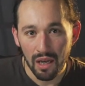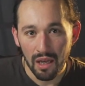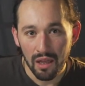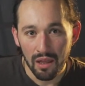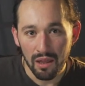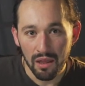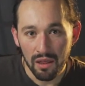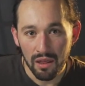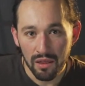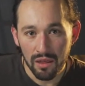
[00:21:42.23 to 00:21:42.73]

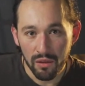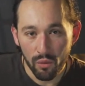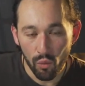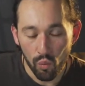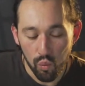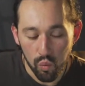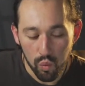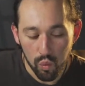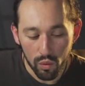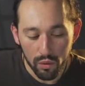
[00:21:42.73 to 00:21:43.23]

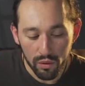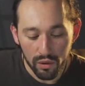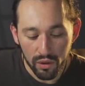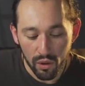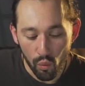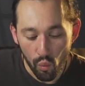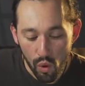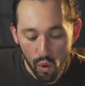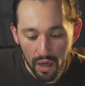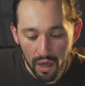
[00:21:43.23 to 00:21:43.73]
The
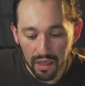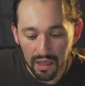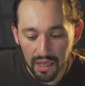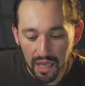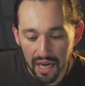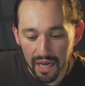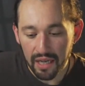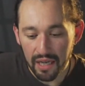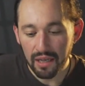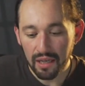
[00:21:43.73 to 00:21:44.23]
one
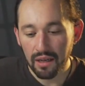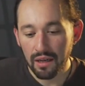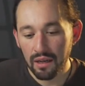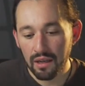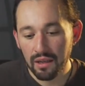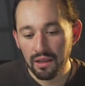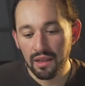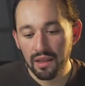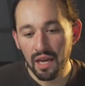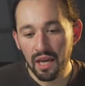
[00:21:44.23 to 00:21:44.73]
light
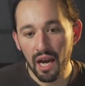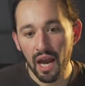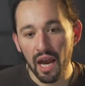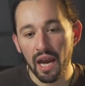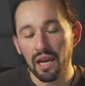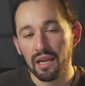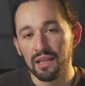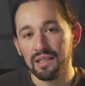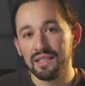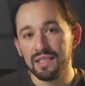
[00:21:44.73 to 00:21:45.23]
that
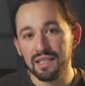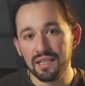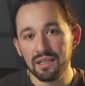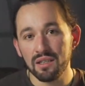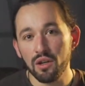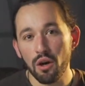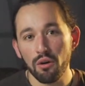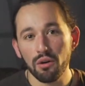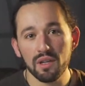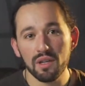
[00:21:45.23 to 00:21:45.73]
I did
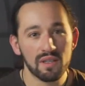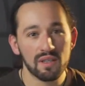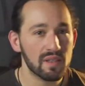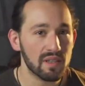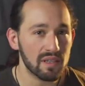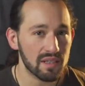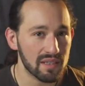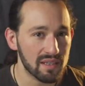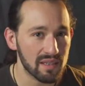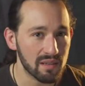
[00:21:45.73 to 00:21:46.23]
notice
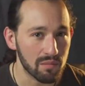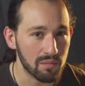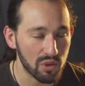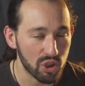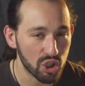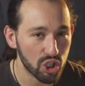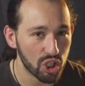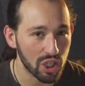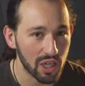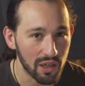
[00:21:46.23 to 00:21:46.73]
some
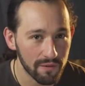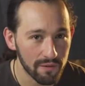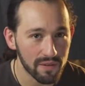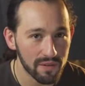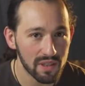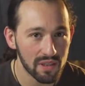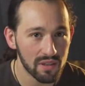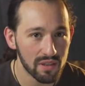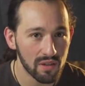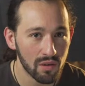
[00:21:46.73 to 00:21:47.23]

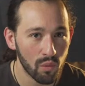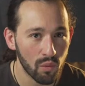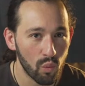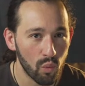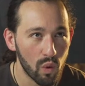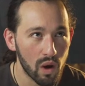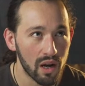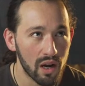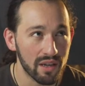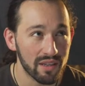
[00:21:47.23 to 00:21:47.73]
shifts
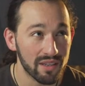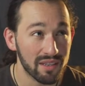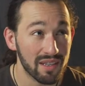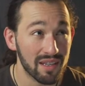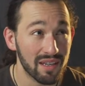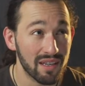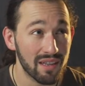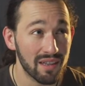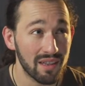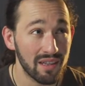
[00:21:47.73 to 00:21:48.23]
was
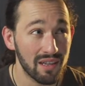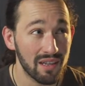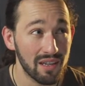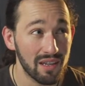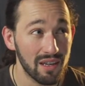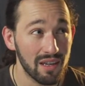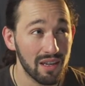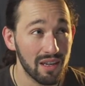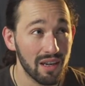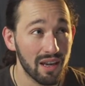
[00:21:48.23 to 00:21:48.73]

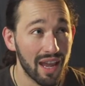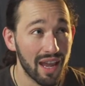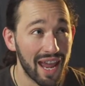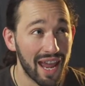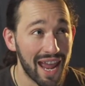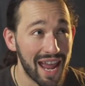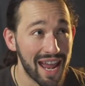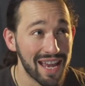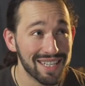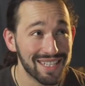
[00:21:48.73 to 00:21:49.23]
the
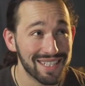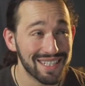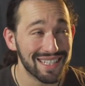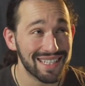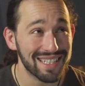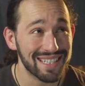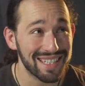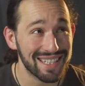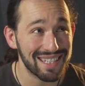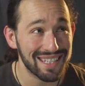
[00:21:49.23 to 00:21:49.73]

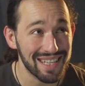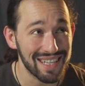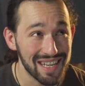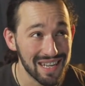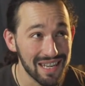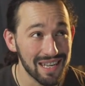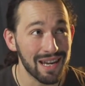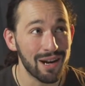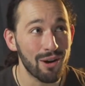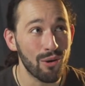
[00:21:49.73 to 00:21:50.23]

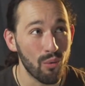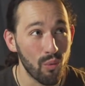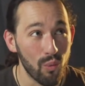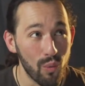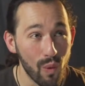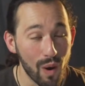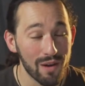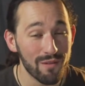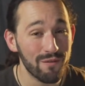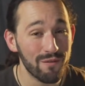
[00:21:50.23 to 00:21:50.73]

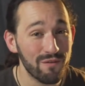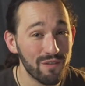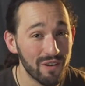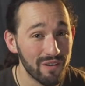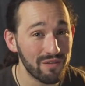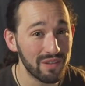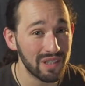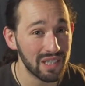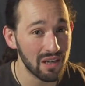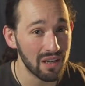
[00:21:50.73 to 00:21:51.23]

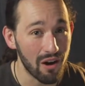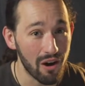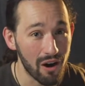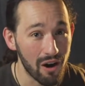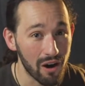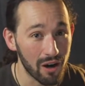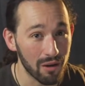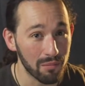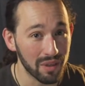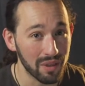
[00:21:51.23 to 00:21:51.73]

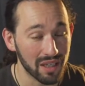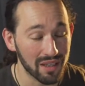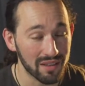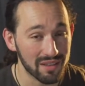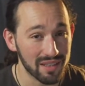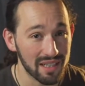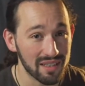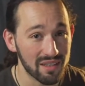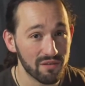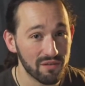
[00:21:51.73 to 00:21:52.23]
SZ150R, because
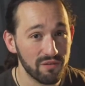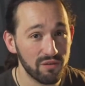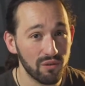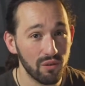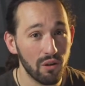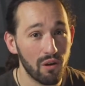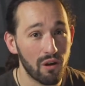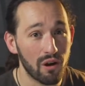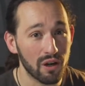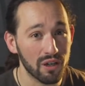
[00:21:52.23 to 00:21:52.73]
that's a
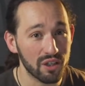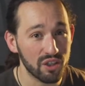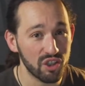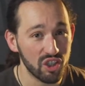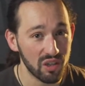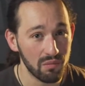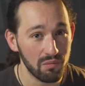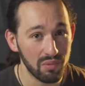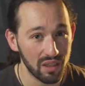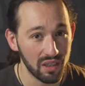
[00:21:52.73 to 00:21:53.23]
full
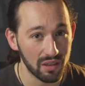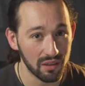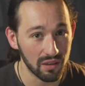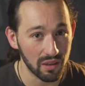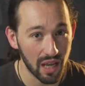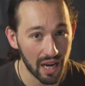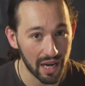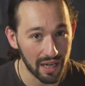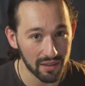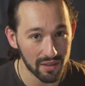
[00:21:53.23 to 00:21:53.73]
RGB
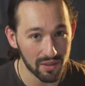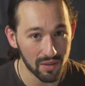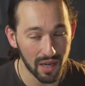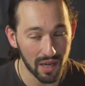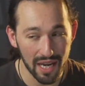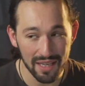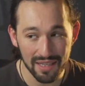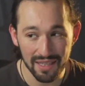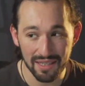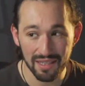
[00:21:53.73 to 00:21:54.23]
light. So it
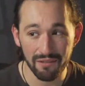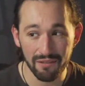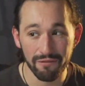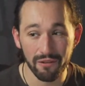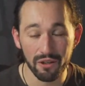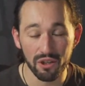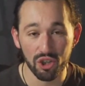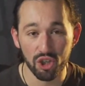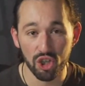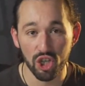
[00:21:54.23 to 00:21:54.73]
has a different
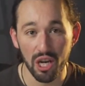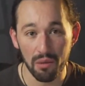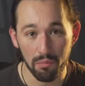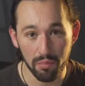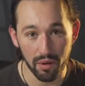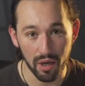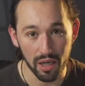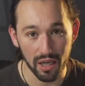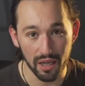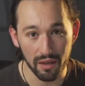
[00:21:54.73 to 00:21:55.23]
chip
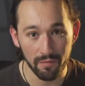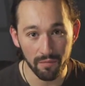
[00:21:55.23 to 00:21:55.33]
on it.